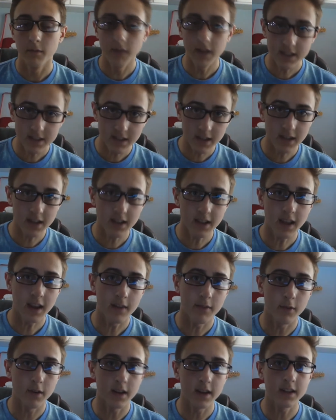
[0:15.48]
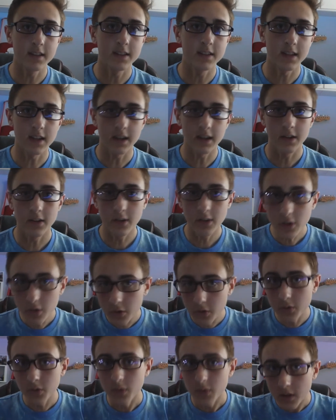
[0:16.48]
Recently they have released the
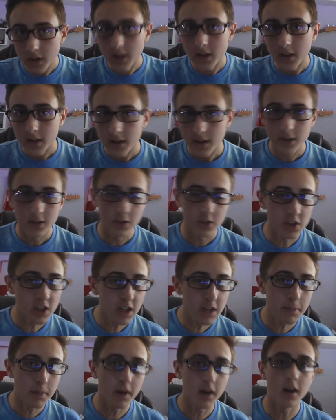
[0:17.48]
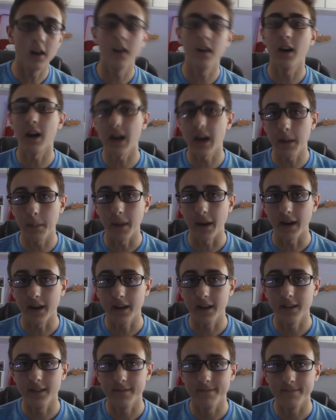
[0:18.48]
new, cheaper iMac.